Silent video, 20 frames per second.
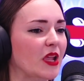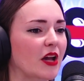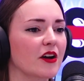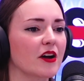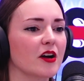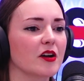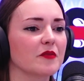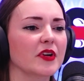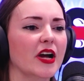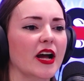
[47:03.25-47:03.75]

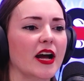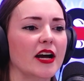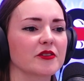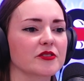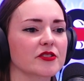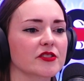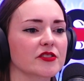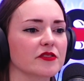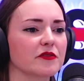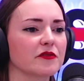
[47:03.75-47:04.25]

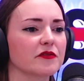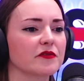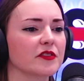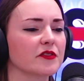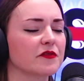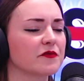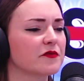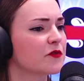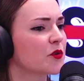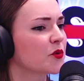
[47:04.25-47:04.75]

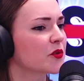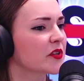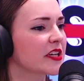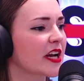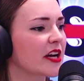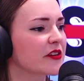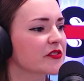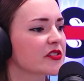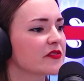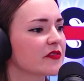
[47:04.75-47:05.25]
The Fallen
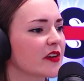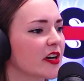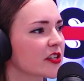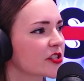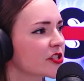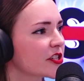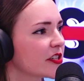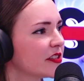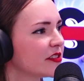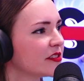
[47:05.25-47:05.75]
House of
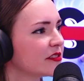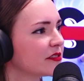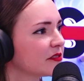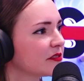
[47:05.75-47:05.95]
Usher.